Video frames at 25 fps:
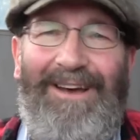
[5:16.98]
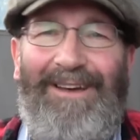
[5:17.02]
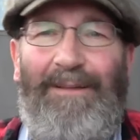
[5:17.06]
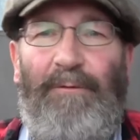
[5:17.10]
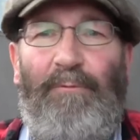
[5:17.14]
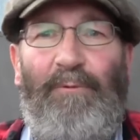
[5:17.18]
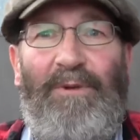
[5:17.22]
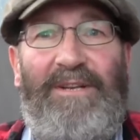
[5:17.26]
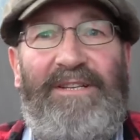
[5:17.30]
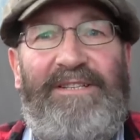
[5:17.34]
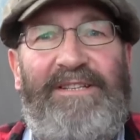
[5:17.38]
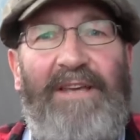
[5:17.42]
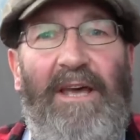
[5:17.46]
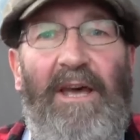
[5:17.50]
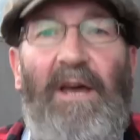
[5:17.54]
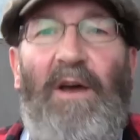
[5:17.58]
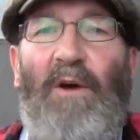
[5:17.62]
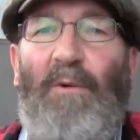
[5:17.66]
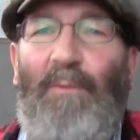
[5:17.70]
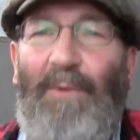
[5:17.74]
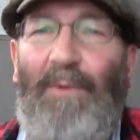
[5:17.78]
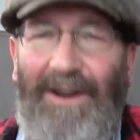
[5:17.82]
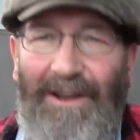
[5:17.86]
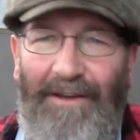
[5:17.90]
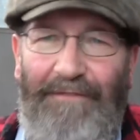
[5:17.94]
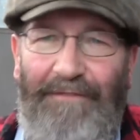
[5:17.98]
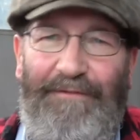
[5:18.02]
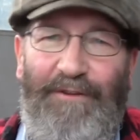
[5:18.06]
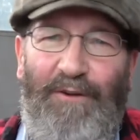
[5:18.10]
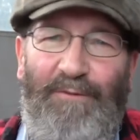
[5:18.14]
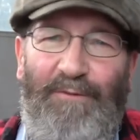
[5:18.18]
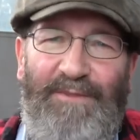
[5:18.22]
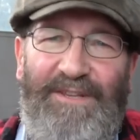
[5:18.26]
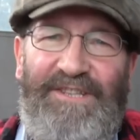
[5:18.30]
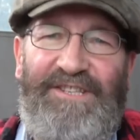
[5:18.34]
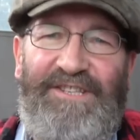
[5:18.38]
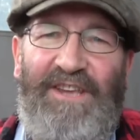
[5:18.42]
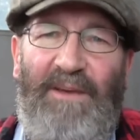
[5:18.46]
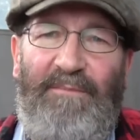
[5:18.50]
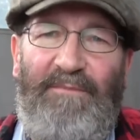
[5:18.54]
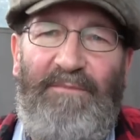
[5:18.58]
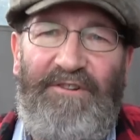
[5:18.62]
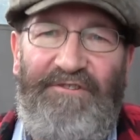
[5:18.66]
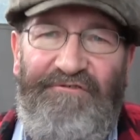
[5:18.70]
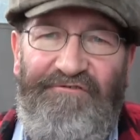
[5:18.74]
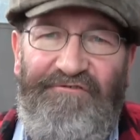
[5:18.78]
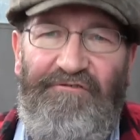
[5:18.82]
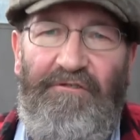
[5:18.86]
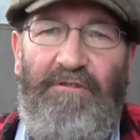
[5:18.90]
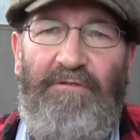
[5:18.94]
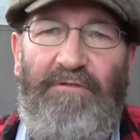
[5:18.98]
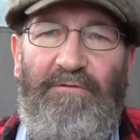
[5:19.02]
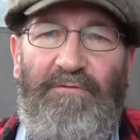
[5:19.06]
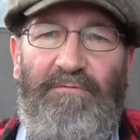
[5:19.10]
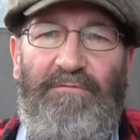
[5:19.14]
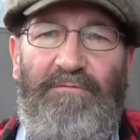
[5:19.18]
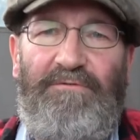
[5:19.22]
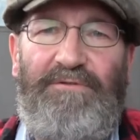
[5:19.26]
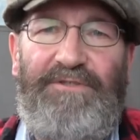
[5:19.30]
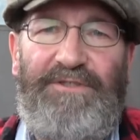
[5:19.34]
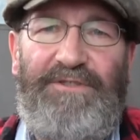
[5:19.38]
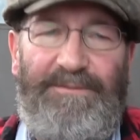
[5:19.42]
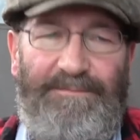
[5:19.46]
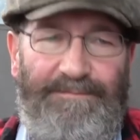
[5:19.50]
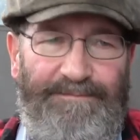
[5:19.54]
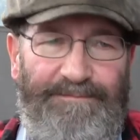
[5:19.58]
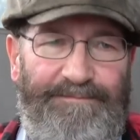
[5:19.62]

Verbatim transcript: uh, winter when I filmed the summer cruise,